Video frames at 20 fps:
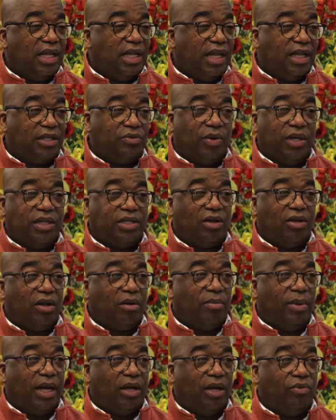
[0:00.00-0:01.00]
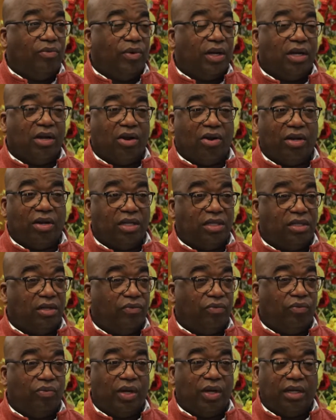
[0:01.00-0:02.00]
That's what it's all about. Regardless
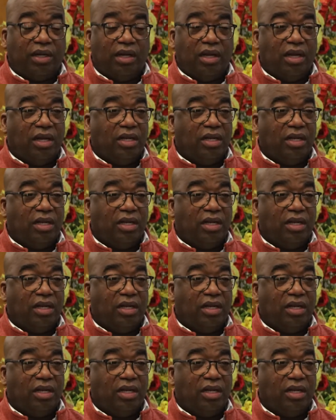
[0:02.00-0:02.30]
of what